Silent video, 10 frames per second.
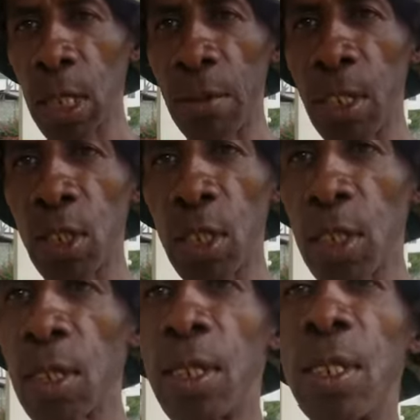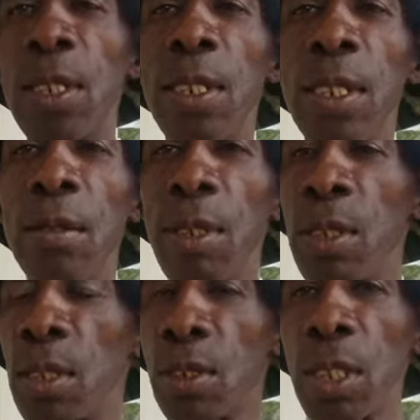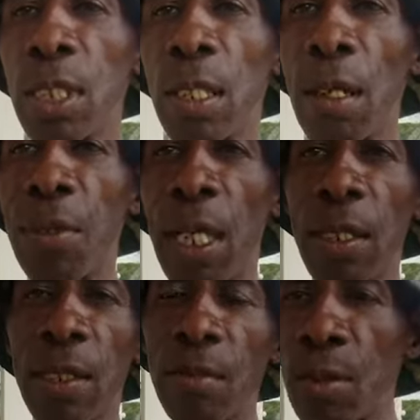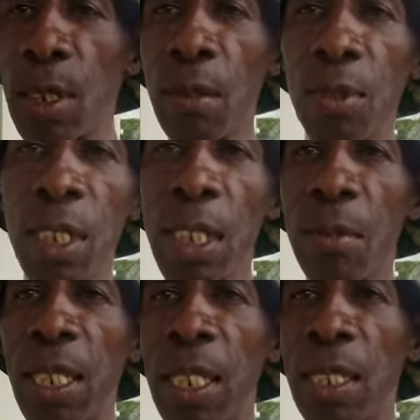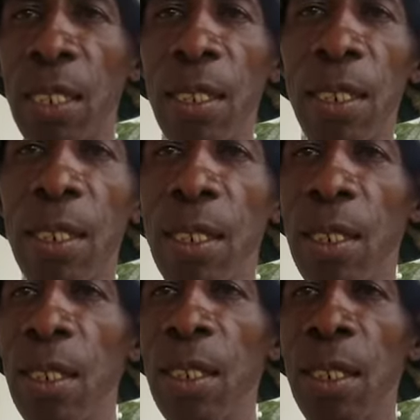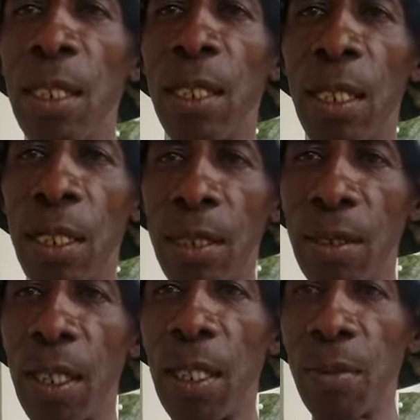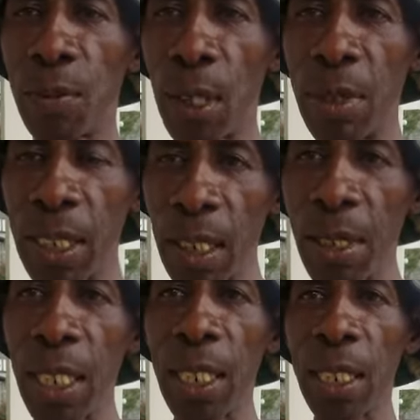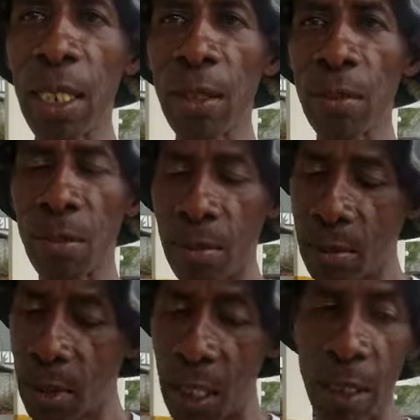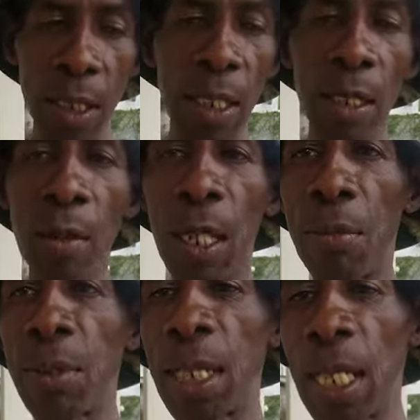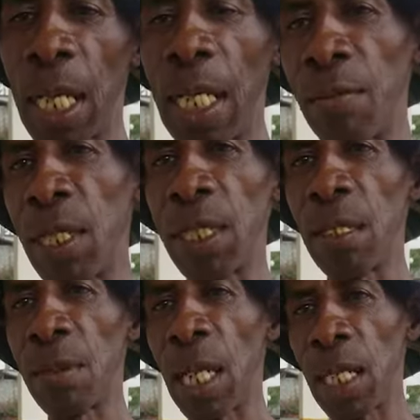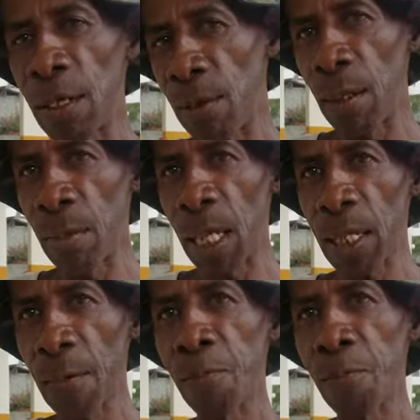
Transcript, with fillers: never draw. Okay. We go straight, and after that, we come to intermediate. Okay, and tell us about and, intermediate. And from intermediate now, I still look over what Then I leave them. I leave the man